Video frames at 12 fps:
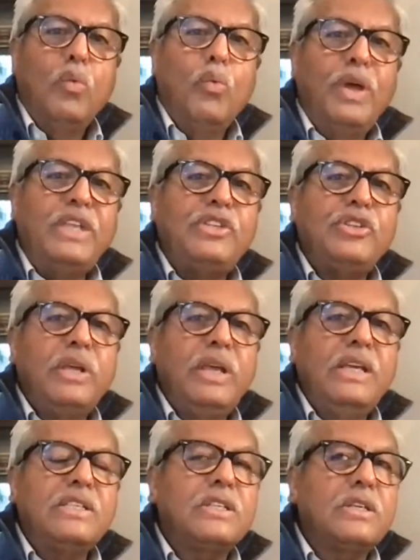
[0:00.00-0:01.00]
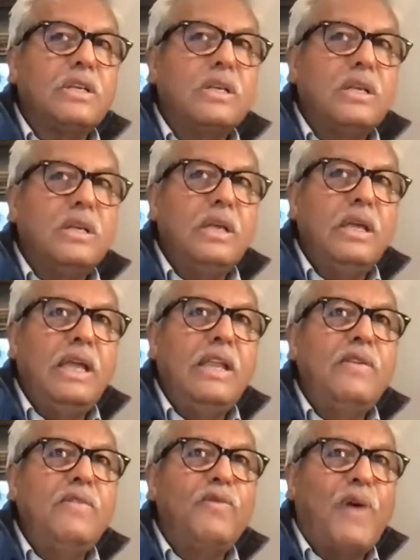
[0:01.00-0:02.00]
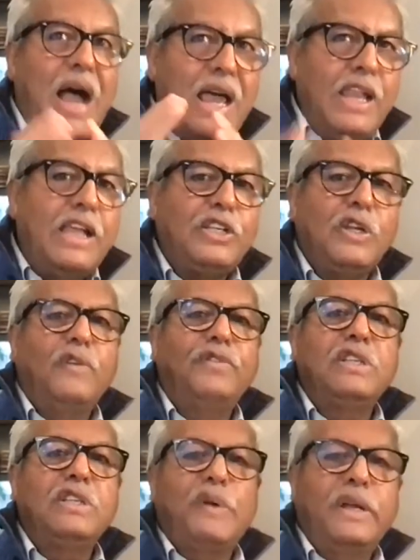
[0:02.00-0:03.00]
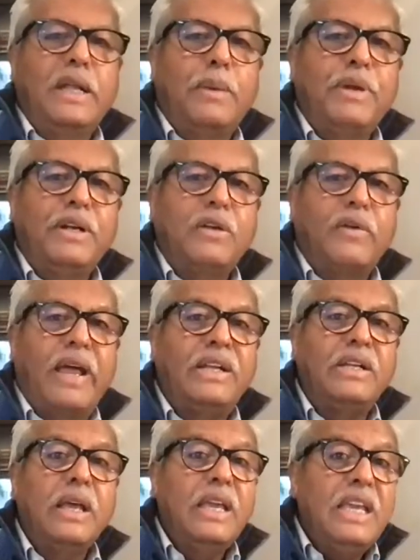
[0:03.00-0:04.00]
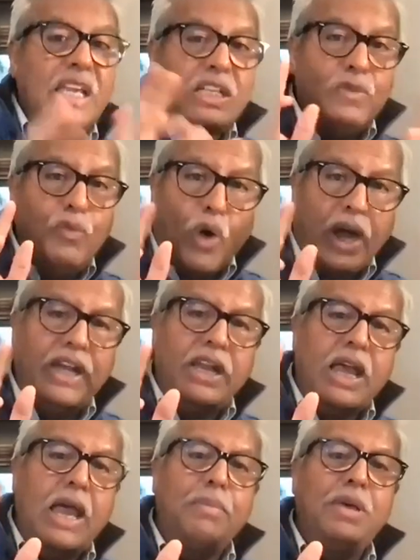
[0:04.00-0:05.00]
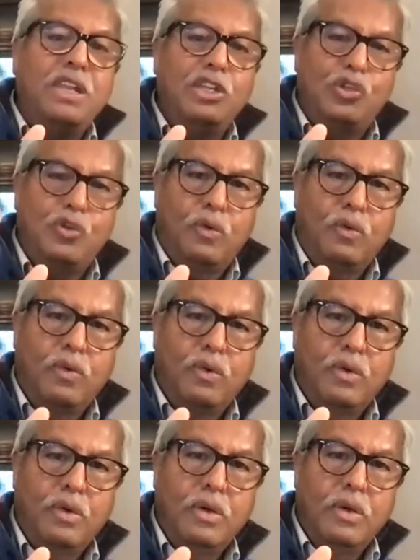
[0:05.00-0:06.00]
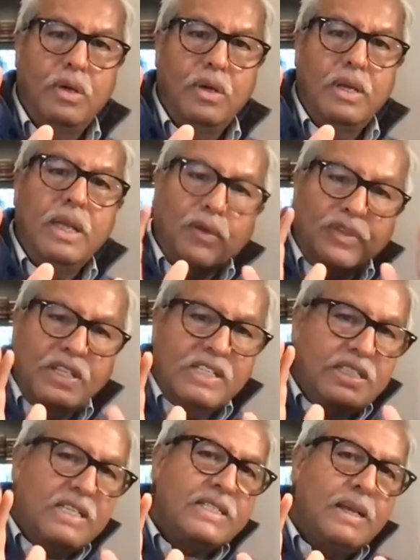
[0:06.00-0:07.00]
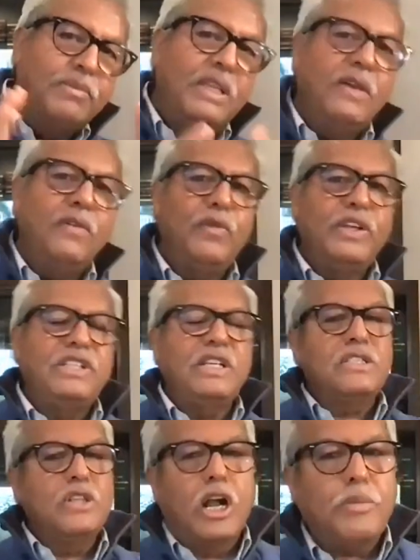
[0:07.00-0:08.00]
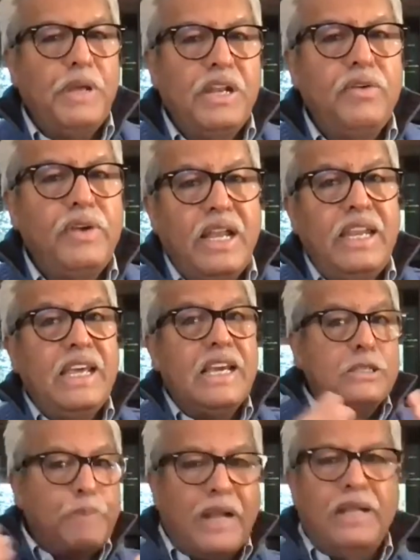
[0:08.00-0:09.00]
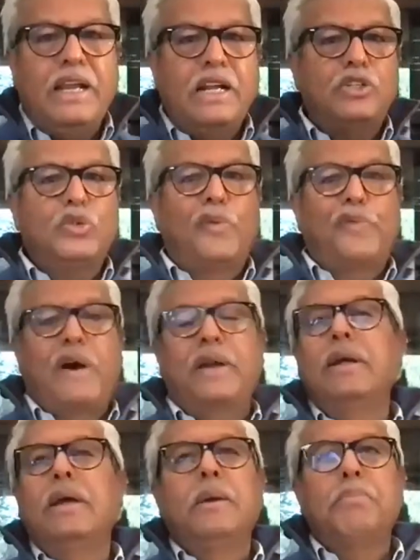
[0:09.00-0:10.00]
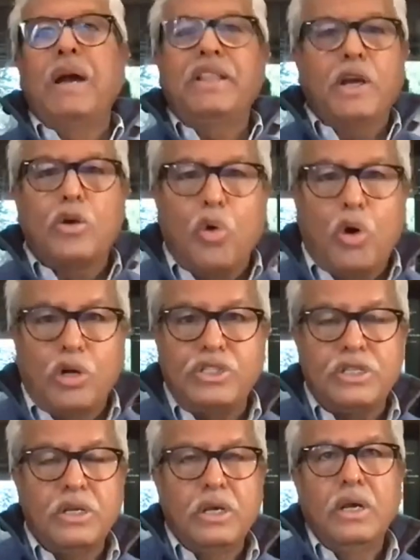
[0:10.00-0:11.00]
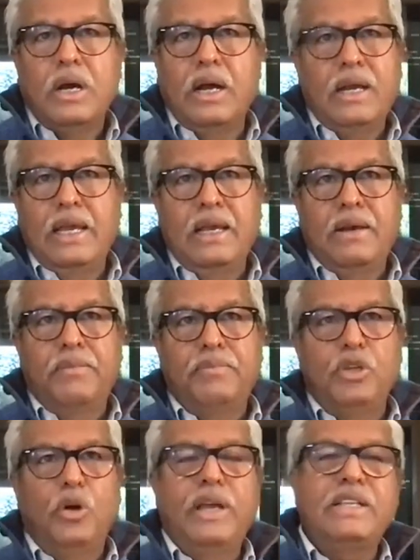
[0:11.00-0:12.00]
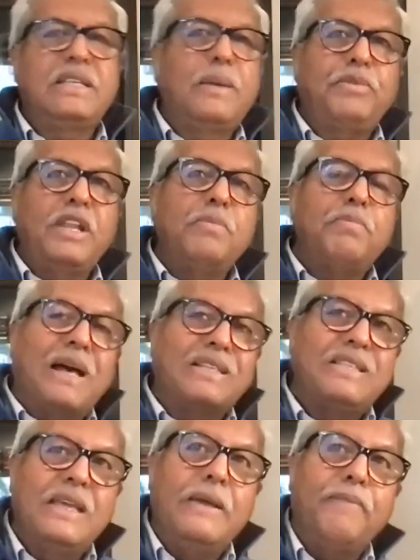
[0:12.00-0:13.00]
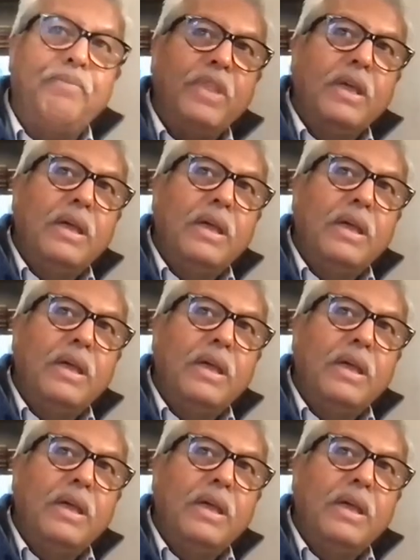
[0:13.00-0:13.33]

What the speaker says: which is in violation of this fundamental right is void ab initio. Now, this is something which has not been really expanded so far by the courts, except in passing.